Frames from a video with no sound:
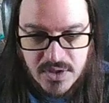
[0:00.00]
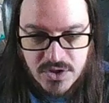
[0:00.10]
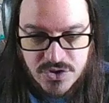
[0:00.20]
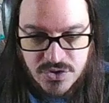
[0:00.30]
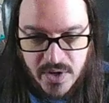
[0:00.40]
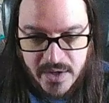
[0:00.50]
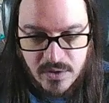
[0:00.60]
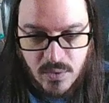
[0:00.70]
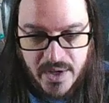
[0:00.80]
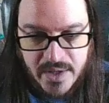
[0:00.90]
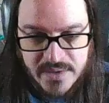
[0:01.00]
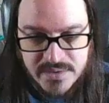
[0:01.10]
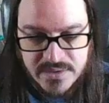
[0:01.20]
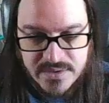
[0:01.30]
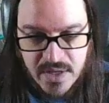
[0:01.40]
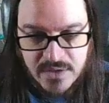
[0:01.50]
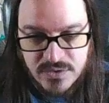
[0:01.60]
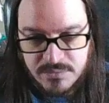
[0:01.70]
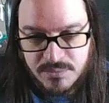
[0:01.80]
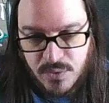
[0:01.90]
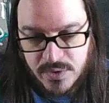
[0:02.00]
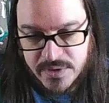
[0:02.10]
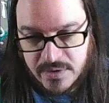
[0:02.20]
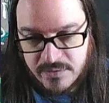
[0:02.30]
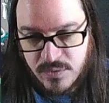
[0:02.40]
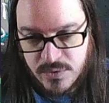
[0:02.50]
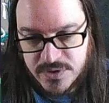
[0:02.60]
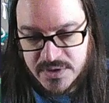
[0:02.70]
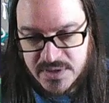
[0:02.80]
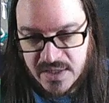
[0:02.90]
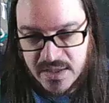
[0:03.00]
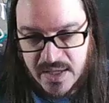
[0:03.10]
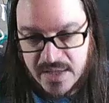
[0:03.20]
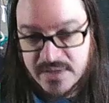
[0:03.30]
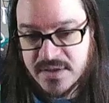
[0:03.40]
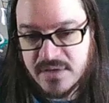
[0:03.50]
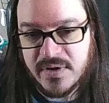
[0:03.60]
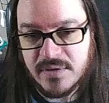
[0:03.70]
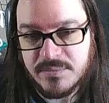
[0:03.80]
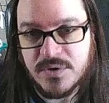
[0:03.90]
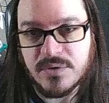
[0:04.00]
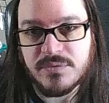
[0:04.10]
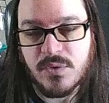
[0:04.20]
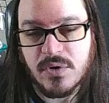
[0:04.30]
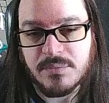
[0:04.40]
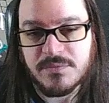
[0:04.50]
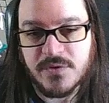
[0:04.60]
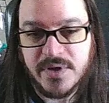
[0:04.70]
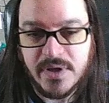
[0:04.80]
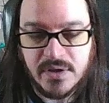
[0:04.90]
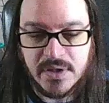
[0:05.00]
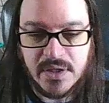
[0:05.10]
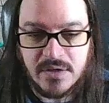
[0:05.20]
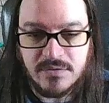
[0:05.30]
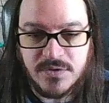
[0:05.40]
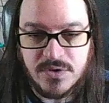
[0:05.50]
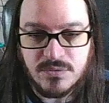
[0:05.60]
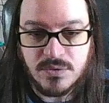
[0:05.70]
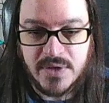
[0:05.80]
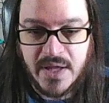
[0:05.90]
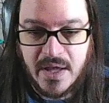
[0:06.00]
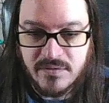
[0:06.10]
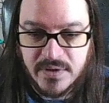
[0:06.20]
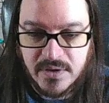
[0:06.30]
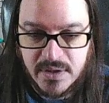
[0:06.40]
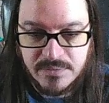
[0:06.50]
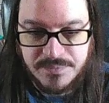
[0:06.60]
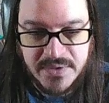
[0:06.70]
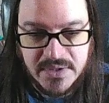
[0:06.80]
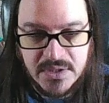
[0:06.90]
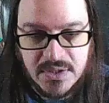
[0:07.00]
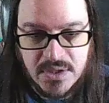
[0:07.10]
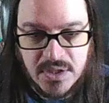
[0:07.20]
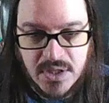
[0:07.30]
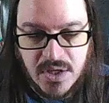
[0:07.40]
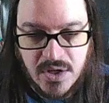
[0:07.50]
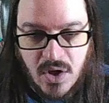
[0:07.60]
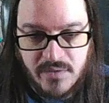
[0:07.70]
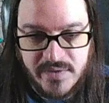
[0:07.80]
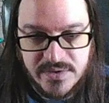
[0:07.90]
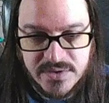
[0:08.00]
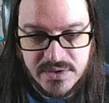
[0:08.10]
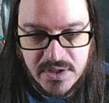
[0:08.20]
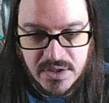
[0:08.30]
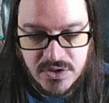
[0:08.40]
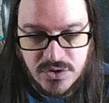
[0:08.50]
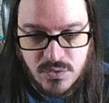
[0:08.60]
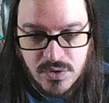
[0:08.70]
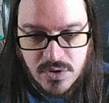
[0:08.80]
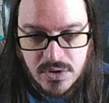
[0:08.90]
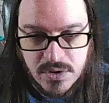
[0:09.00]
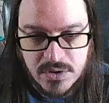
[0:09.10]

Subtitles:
Striker-wise, it's not too important. Now, of course, you can take Anti-Venom uniform for healing if you don't have healing. Obviously, your